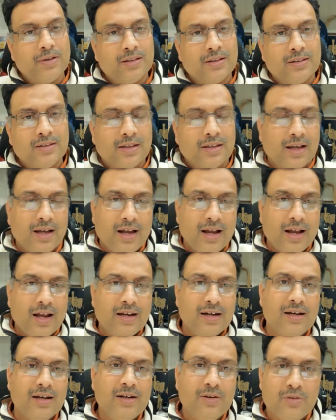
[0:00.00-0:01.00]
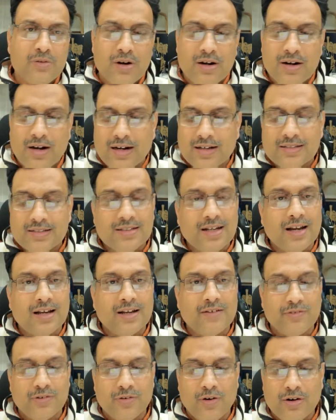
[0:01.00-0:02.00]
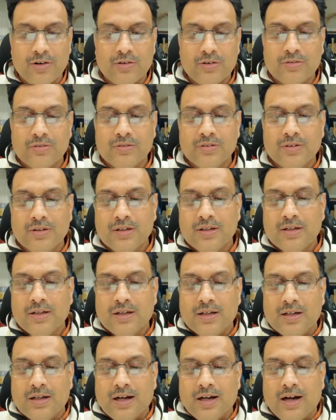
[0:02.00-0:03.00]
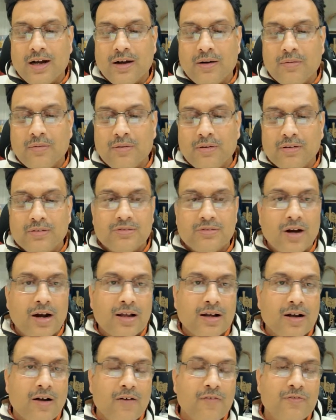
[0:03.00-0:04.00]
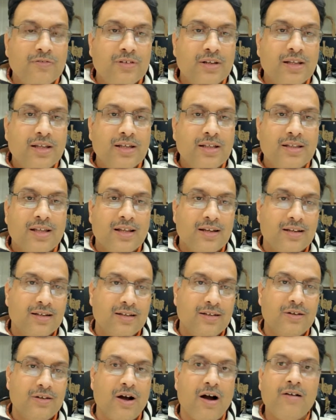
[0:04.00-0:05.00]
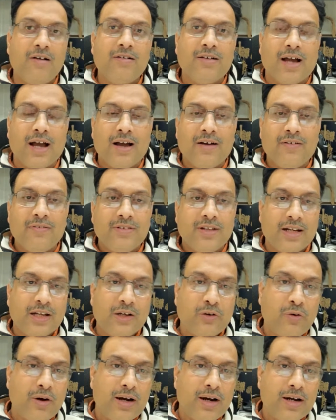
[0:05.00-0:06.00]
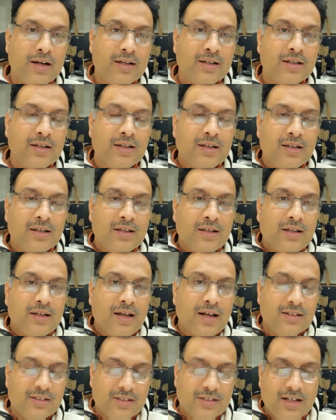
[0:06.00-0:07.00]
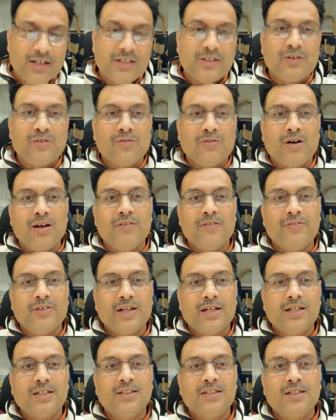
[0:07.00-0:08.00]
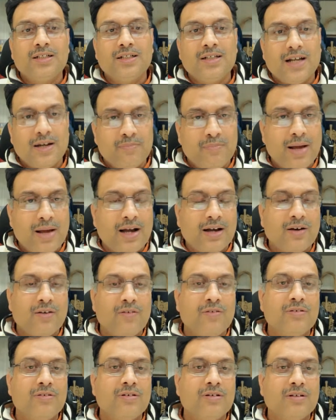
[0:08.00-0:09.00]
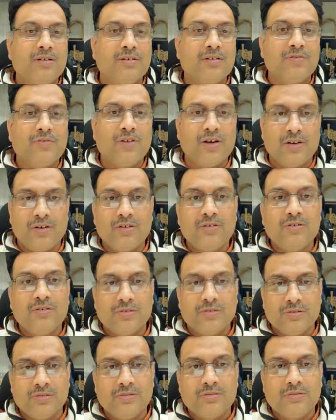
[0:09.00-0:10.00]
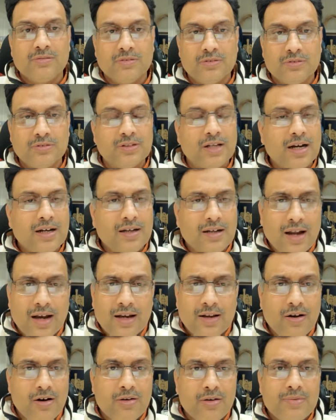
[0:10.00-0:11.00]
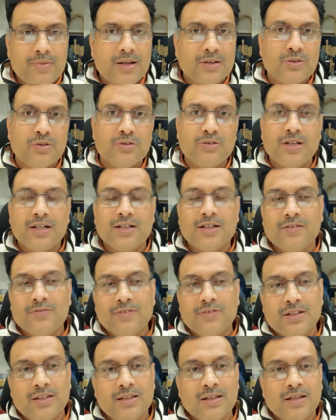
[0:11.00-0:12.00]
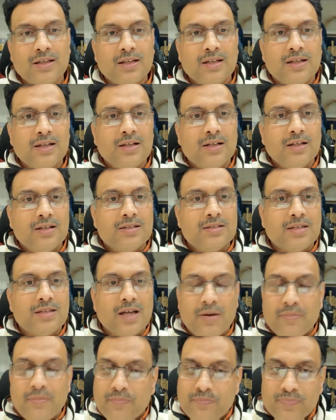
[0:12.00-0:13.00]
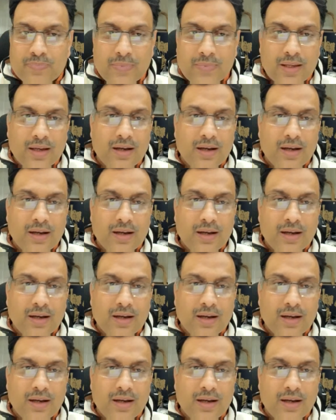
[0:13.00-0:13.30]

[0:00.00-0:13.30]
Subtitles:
with? I really do not understand. If you want to start a counseling, then you have to have the required education qualification and background for you to do that, and you have to be associated with some